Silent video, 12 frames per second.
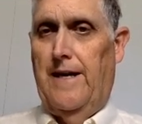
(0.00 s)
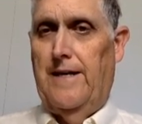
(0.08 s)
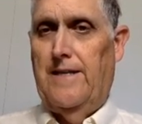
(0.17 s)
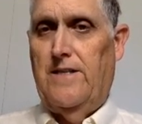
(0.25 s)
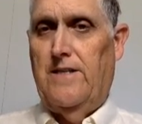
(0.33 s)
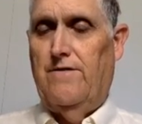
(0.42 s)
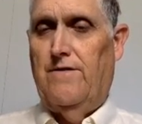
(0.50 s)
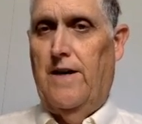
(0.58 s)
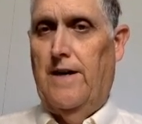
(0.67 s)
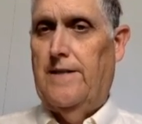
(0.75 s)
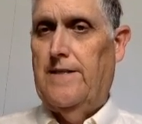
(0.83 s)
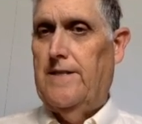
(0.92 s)
is
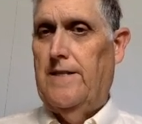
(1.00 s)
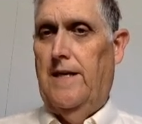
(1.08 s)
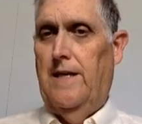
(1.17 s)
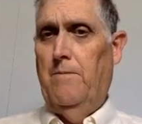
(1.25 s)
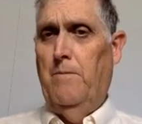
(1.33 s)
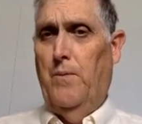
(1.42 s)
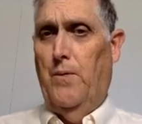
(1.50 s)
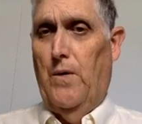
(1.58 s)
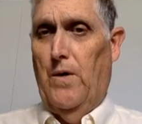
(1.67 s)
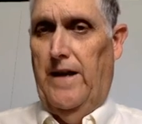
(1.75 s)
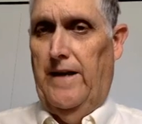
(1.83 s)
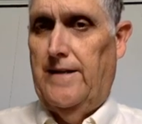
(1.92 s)
defined as an
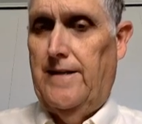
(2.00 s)
input.